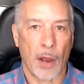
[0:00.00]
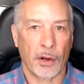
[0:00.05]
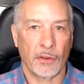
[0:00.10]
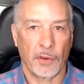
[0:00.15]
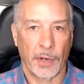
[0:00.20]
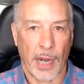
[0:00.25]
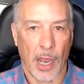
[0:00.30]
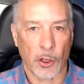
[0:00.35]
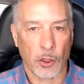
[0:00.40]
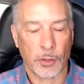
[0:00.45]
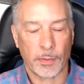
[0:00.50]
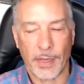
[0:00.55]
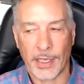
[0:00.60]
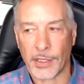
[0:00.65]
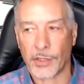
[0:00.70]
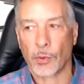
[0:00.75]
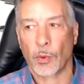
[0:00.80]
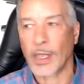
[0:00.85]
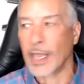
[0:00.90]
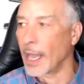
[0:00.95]
of announcements.
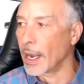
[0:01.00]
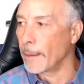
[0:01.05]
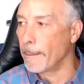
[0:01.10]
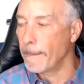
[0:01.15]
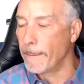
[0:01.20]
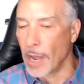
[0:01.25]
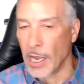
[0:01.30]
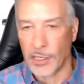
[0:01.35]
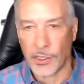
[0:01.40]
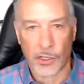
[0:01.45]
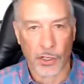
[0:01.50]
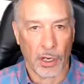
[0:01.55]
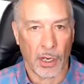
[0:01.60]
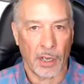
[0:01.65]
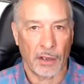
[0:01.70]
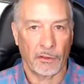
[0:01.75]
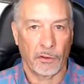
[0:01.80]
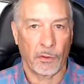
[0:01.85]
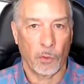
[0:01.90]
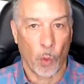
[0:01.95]
We got a bunch
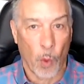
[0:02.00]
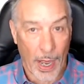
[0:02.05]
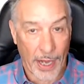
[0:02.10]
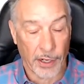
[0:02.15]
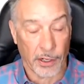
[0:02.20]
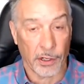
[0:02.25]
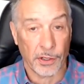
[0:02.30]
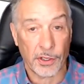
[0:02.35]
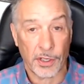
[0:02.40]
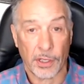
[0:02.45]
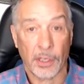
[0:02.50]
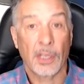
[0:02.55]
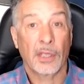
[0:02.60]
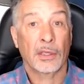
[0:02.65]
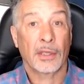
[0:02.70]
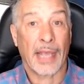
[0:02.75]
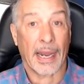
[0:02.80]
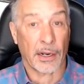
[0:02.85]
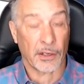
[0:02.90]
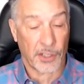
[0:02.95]
of winners
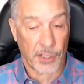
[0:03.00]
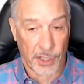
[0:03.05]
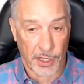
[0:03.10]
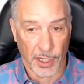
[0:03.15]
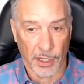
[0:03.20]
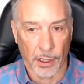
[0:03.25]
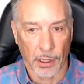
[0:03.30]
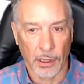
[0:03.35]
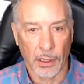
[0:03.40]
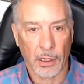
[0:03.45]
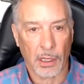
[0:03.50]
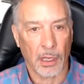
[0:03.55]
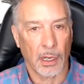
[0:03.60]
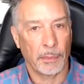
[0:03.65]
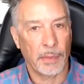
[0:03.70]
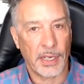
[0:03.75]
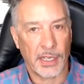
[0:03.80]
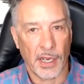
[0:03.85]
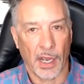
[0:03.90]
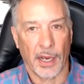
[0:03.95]
that are still going to be
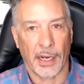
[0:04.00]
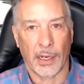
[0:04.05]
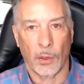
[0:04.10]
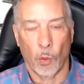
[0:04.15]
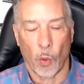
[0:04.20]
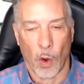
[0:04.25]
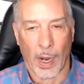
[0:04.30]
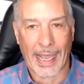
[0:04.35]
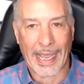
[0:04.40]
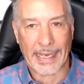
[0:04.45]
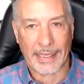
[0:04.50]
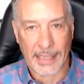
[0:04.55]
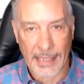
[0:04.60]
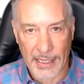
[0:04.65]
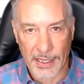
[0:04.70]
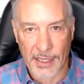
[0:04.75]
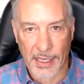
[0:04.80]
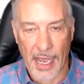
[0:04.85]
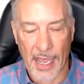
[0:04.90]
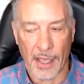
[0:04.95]
done in 1/18
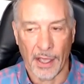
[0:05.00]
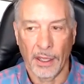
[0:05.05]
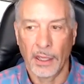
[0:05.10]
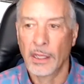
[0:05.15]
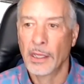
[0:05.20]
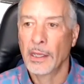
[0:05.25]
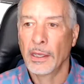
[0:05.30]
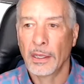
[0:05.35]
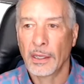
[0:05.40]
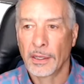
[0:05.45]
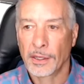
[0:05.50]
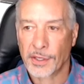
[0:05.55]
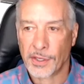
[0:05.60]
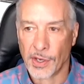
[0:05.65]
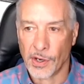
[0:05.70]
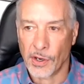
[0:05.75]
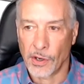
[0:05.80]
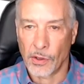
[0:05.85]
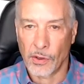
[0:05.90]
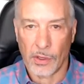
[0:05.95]
scale.
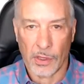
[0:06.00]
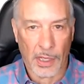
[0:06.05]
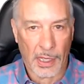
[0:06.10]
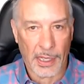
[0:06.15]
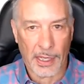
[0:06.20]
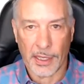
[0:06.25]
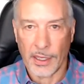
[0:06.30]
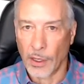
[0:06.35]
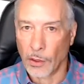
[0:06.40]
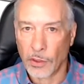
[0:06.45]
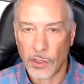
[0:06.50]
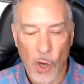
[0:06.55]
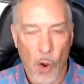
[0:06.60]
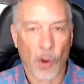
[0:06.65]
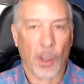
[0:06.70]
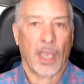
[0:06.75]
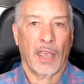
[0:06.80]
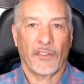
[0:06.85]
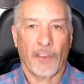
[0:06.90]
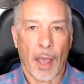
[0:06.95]
So, don't
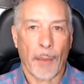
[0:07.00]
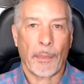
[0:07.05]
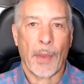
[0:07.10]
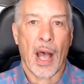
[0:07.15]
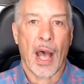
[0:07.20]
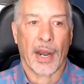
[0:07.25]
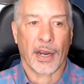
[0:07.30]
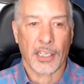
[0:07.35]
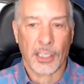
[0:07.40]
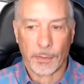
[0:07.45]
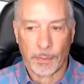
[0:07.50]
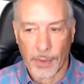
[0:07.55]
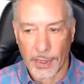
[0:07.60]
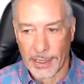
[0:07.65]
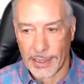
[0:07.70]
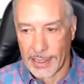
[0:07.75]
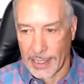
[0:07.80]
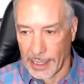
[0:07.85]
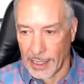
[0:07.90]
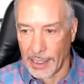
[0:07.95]
give up on us, but,
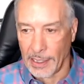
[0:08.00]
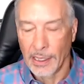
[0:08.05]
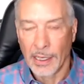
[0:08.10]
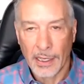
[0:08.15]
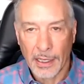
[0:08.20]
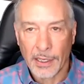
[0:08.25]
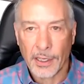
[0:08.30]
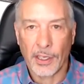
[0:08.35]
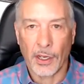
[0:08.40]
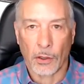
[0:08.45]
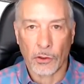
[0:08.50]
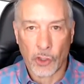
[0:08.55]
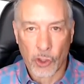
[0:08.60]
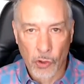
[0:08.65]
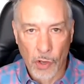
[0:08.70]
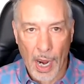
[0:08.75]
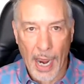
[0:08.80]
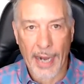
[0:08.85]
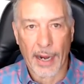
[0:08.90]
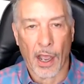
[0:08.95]

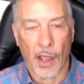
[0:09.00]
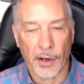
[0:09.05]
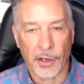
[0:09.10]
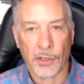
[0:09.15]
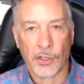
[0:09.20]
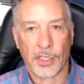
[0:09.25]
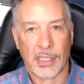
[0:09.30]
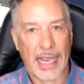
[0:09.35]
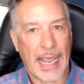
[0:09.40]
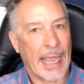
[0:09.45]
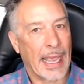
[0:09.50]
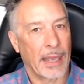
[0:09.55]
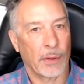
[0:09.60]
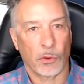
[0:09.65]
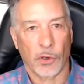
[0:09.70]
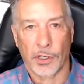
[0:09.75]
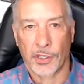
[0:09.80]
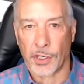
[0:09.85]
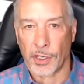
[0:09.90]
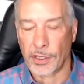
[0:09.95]
try to understand we're
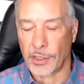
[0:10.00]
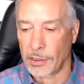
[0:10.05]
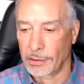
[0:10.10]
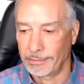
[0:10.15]
just,